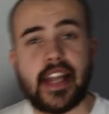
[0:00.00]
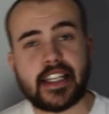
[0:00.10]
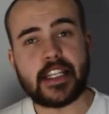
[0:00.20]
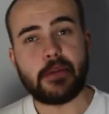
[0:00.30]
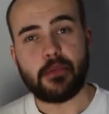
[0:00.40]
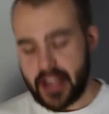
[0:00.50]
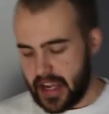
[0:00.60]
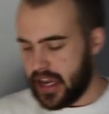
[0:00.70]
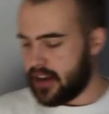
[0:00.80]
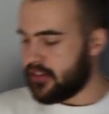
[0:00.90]
Next up we
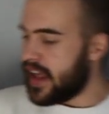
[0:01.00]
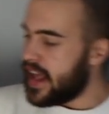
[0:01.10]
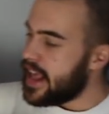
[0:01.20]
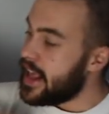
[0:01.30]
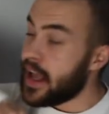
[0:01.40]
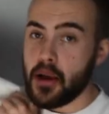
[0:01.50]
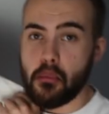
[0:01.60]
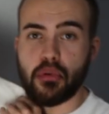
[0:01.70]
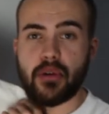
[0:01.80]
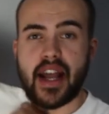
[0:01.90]
have a
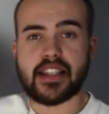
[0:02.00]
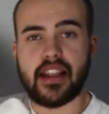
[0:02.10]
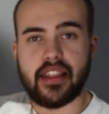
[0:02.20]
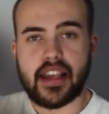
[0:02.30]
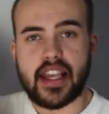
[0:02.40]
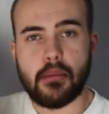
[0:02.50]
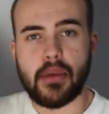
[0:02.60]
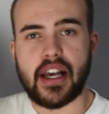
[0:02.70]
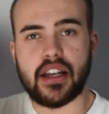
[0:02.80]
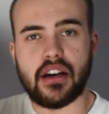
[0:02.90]
Brett the
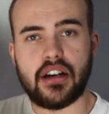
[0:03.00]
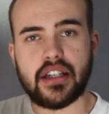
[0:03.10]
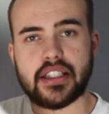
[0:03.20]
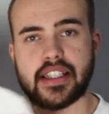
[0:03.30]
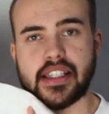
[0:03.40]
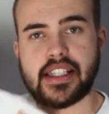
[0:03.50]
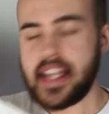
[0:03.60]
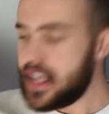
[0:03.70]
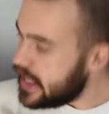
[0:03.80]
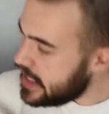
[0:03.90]
Hitman Heart
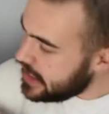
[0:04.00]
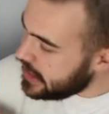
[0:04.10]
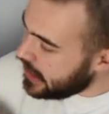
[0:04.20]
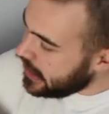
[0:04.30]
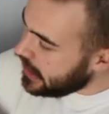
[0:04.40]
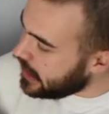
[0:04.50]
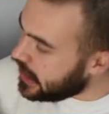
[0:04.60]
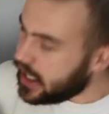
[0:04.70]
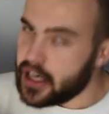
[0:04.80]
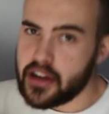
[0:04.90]
tee.
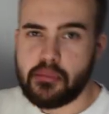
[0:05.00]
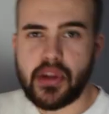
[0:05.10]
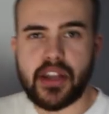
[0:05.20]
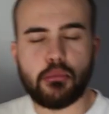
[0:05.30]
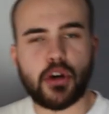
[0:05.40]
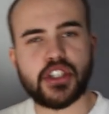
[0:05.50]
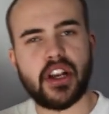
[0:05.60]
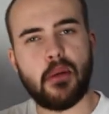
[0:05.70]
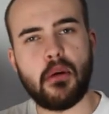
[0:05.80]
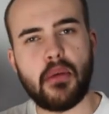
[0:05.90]
Uh, I've been
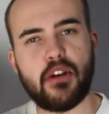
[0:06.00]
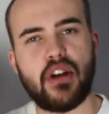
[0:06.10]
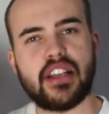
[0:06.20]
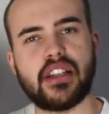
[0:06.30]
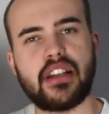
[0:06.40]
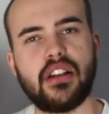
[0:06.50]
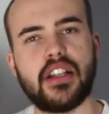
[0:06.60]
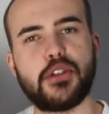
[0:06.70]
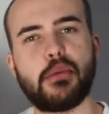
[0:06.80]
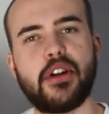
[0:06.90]
brushing up on my wrestling
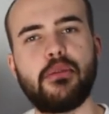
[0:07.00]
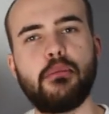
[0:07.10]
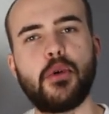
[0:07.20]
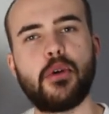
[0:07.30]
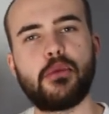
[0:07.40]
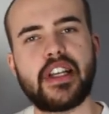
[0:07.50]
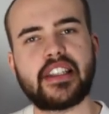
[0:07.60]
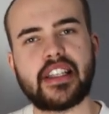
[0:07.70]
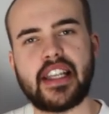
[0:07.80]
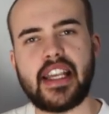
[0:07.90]
knowledge a bit more
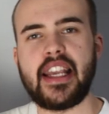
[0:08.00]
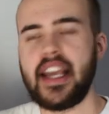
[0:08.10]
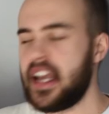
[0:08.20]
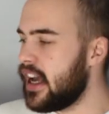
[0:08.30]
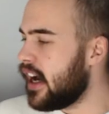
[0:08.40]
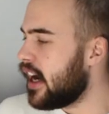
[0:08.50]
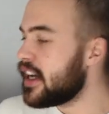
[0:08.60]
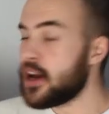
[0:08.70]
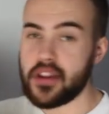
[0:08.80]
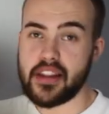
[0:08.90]
recently. Uh, I
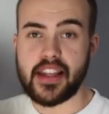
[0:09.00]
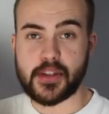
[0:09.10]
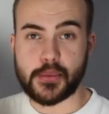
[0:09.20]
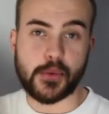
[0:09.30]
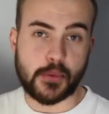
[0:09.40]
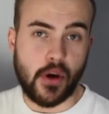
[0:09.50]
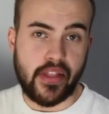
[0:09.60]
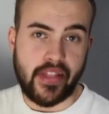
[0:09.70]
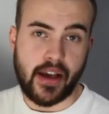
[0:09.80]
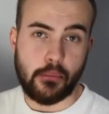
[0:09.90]
know that this was
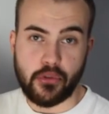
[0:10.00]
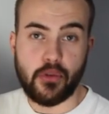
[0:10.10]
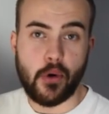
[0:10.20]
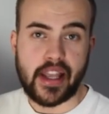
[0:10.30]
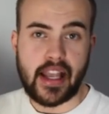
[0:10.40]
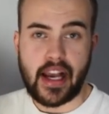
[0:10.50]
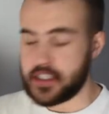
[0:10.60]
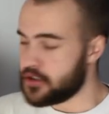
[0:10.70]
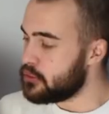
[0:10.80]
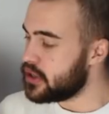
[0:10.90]
one that before he had
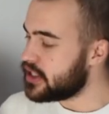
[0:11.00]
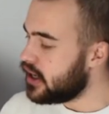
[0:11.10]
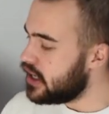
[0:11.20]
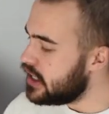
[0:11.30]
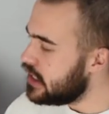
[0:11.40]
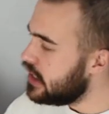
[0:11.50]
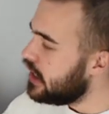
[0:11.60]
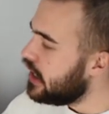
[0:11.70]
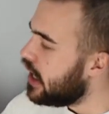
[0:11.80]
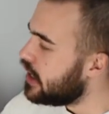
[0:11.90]
to retire,
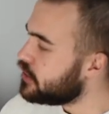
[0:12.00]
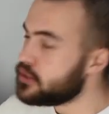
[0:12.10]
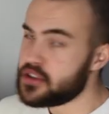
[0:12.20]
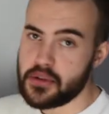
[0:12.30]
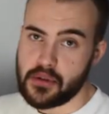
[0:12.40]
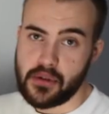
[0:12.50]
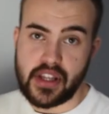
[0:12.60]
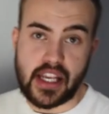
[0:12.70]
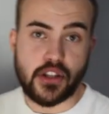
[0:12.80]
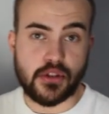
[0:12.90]
uh, due to
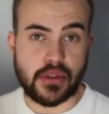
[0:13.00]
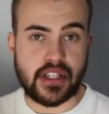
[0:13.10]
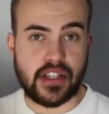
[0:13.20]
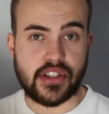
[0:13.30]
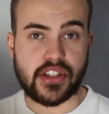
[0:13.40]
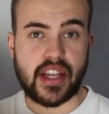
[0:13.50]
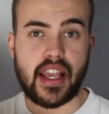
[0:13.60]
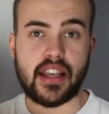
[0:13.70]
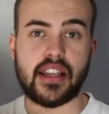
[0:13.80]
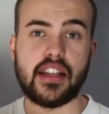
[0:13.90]
the injuries he
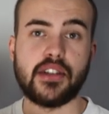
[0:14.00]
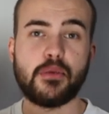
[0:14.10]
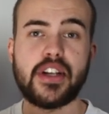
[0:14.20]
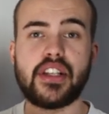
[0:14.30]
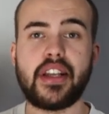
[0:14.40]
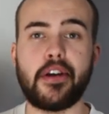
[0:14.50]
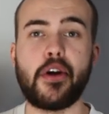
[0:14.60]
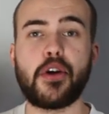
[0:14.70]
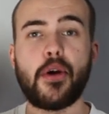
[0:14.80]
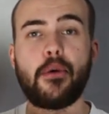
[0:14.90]
sustained in his wrestling
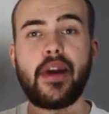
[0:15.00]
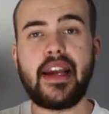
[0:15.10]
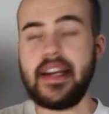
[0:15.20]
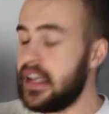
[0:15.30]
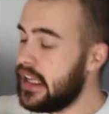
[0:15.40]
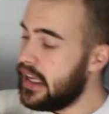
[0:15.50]
career.